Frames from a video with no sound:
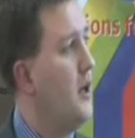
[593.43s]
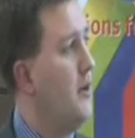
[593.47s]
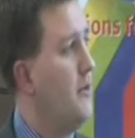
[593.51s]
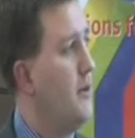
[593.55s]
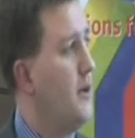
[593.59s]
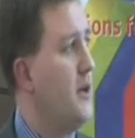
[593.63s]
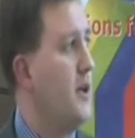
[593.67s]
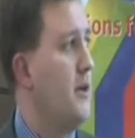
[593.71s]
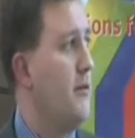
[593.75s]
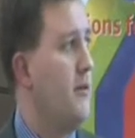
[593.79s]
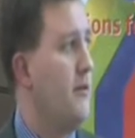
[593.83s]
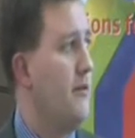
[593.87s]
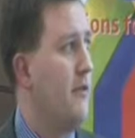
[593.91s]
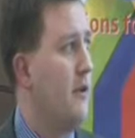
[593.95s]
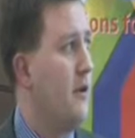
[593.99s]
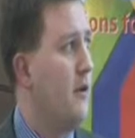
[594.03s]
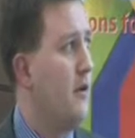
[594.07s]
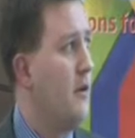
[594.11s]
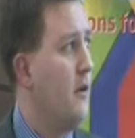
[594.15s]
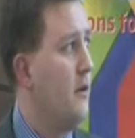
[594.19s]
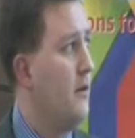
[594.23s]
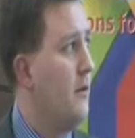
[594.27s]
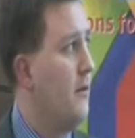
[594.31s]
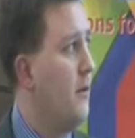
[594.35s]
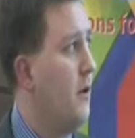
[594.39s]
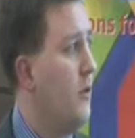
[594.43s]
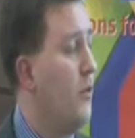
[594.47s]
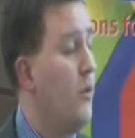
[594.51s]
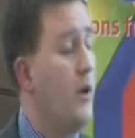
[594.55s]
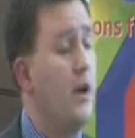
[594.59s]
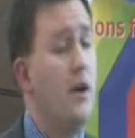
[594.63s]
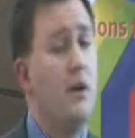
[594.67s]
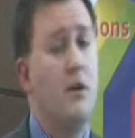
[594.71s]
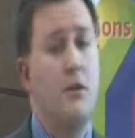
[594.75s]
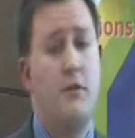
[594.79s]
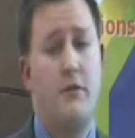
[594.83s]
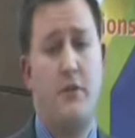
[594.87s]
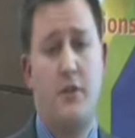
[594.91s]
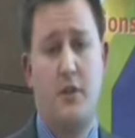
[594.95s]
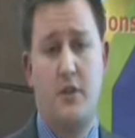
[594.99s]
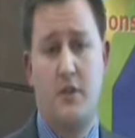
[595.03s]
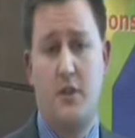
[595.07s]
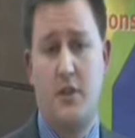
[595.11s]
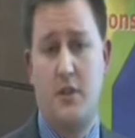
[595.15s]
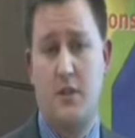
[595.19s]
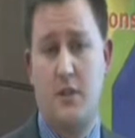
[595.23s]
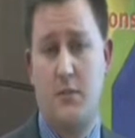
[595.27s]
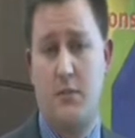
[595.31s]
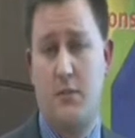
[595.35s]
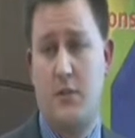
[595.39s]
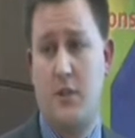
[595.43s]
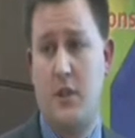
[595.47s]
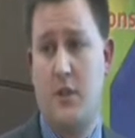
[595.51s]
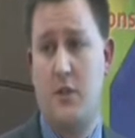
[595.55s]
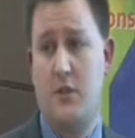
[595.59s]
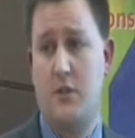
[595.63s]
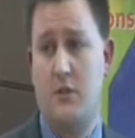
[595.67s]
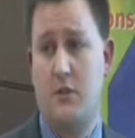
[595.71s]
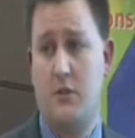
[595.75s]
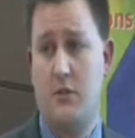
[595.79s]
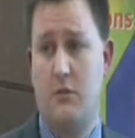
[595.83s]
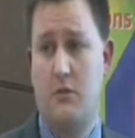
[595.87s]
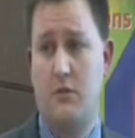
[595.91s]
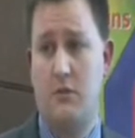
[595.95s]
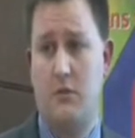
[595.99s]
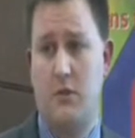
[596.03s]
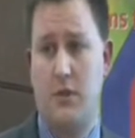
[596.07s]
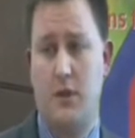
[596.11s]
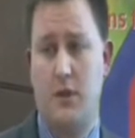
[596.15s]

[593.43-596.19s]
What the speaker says: became aware of this as a potential